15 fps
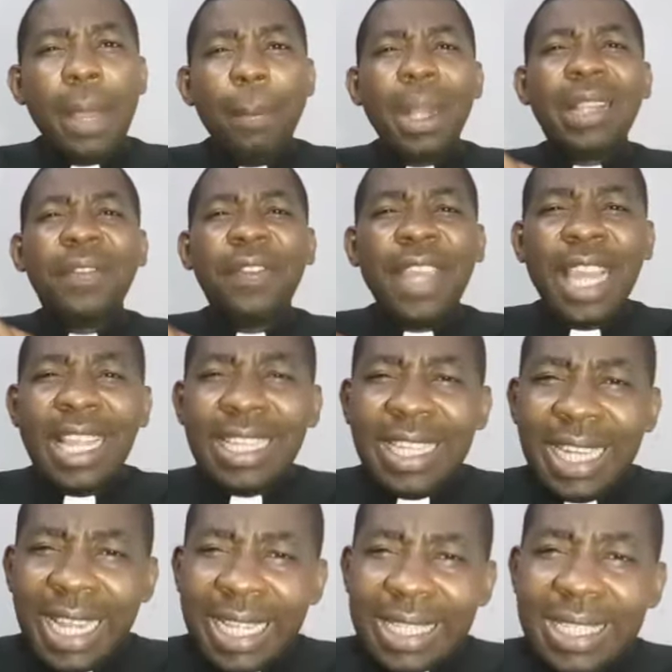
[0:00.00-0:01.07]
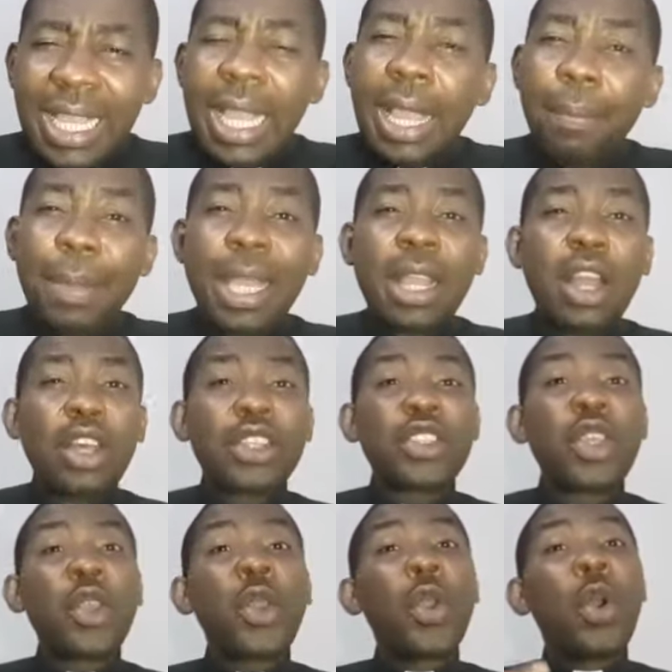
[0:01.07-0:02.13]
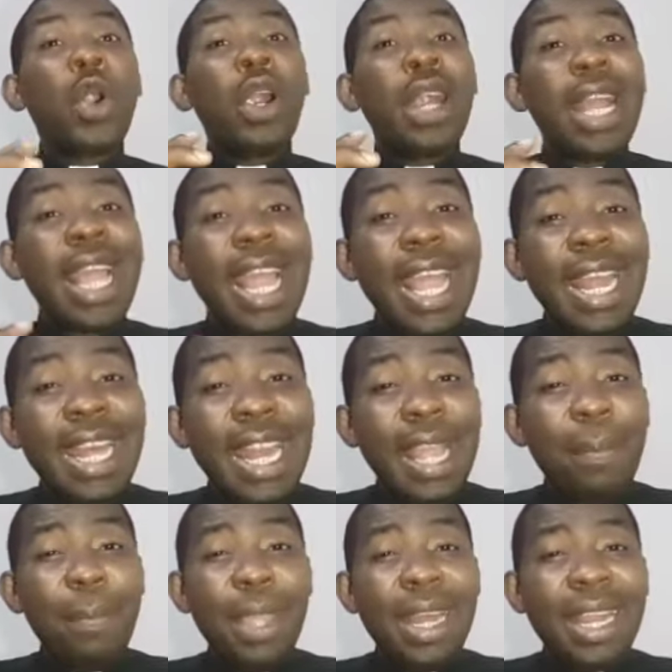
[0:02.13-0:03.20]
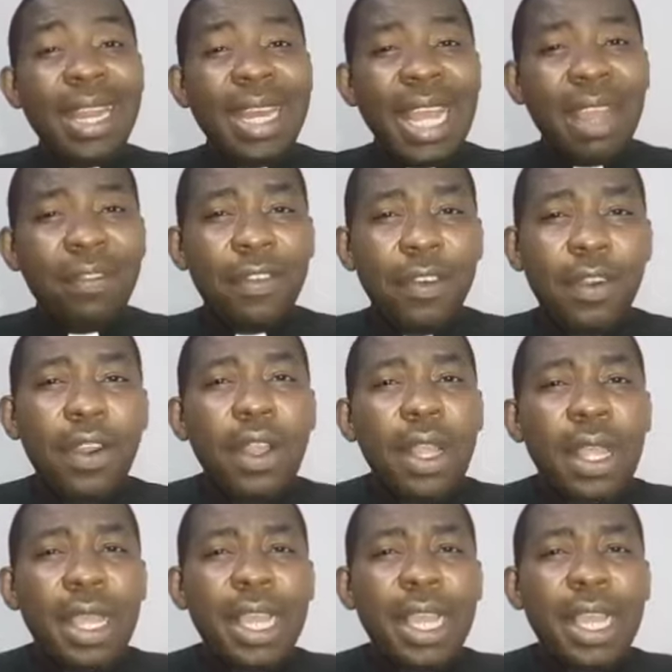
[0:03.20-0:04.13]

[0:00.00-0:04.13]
but vigilant, because your enemy, the devil,